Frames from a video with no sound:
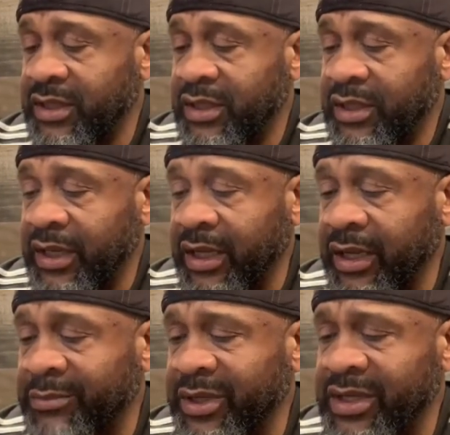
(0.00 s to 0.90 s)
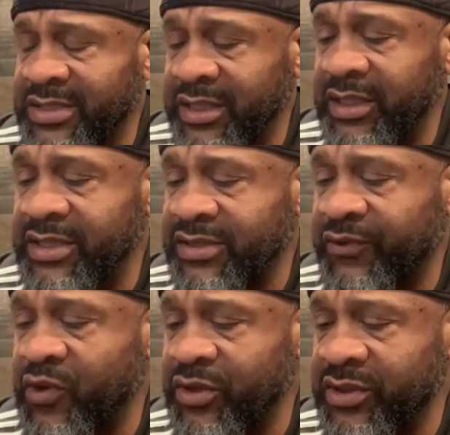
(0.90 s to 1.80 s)
uh, but it's at least
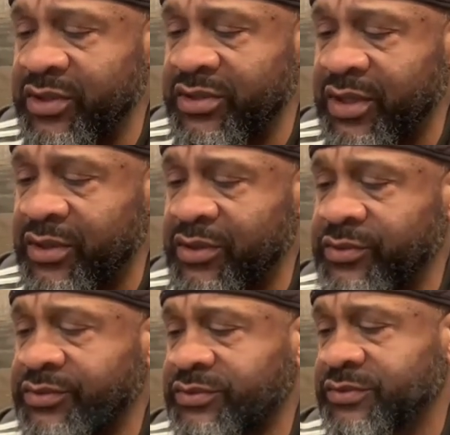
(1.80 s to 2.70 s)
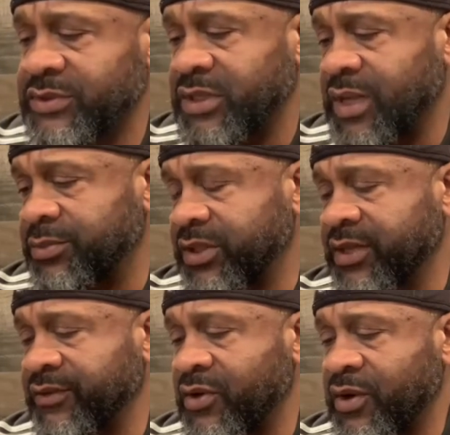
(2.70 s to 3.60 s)
four years old, I believe,
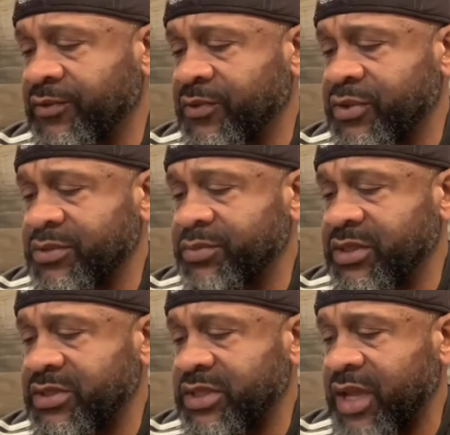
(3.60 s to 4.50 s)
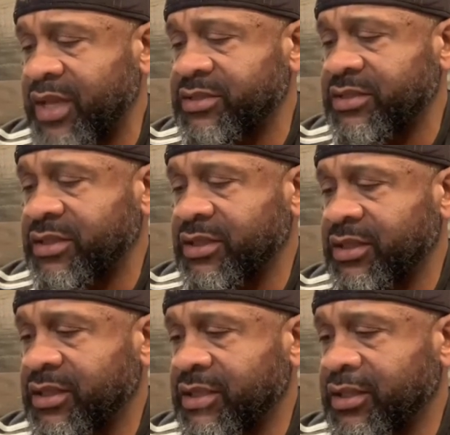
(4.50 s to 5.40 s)
in order for it to be a Scotch.
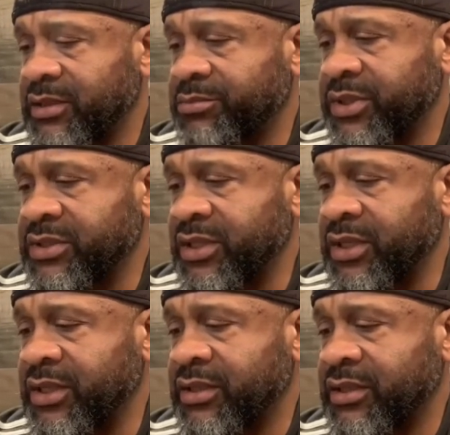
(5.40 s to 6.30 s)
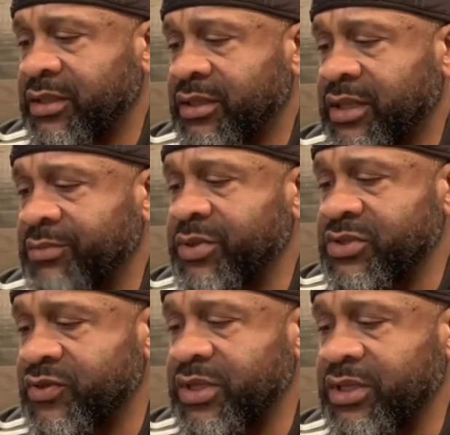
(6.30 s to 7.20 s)
But uh, I've been
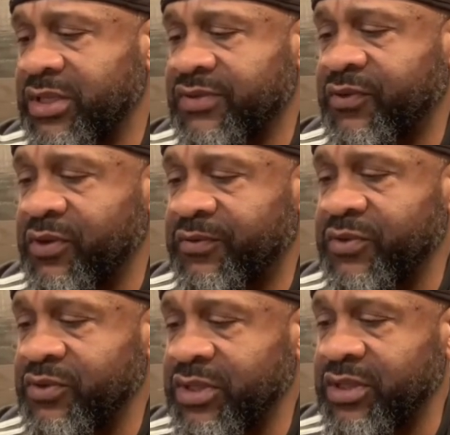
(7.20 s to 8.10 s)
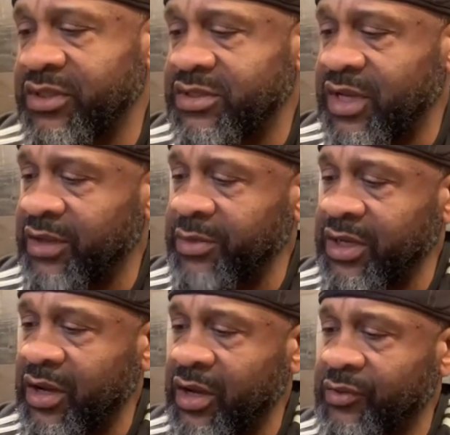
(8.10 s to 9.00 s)
drinking this for a few years now, man.
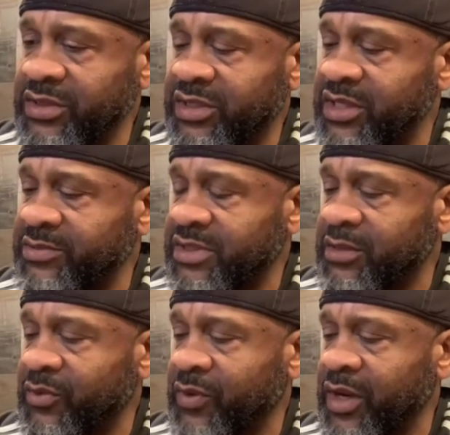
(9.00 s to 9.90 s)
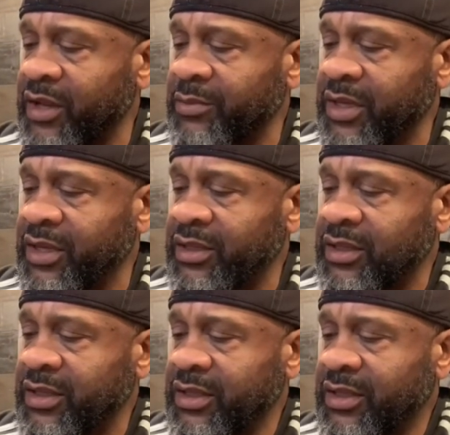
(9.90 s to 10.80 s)
I always keep some around, man.
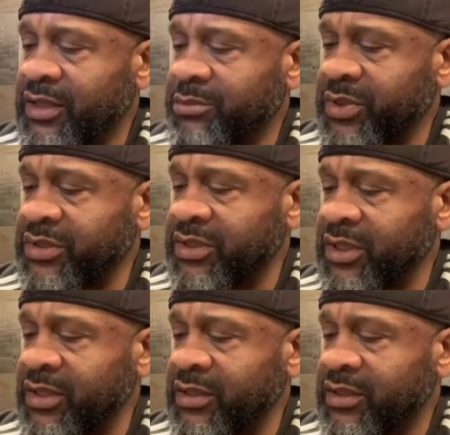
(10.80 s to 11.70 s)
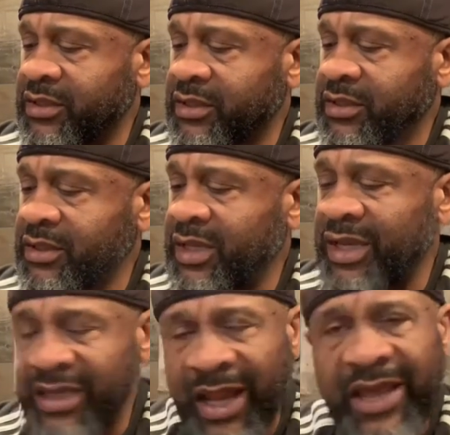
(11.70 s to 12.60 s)
But uh,
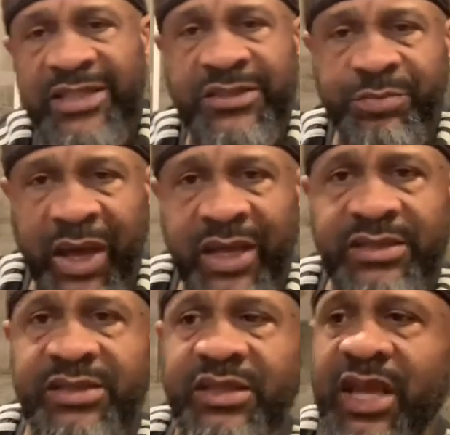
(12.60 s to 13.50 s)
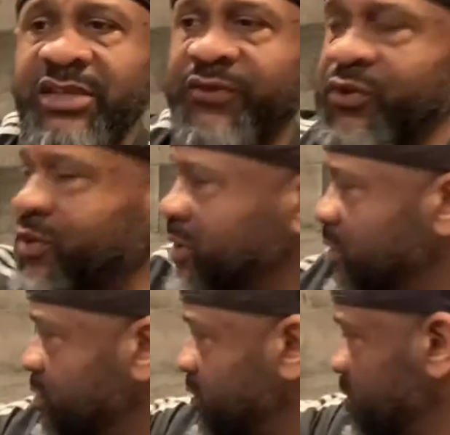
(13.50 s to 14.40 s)
had nice spice, nice fruity
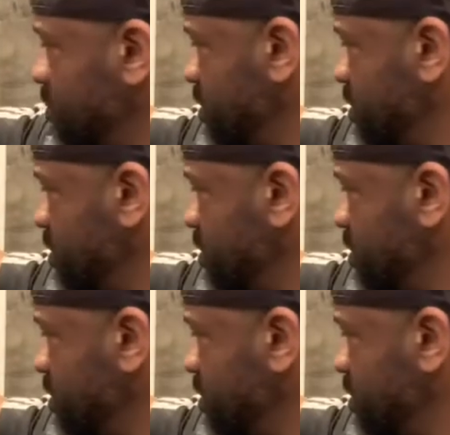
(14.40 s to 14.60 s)
notes to it.